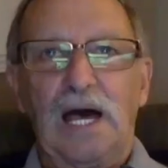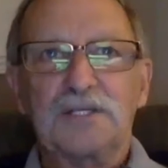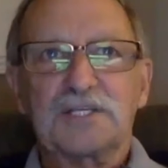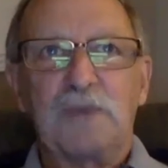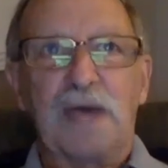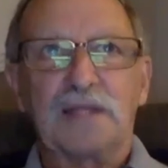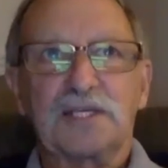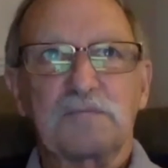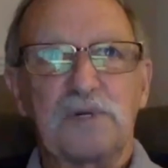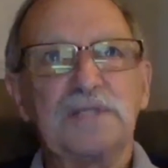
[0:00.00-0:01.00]
Just mainly
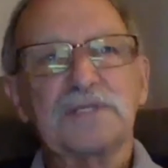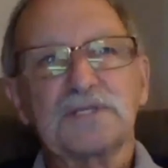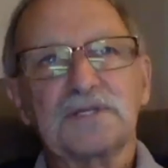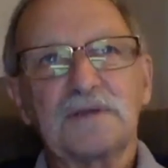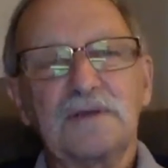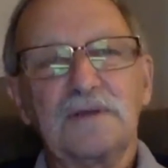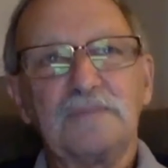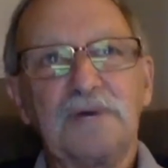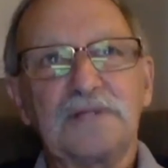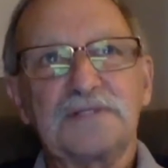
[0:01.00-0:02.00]
sprints,
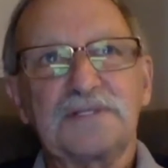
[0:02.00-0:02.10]
but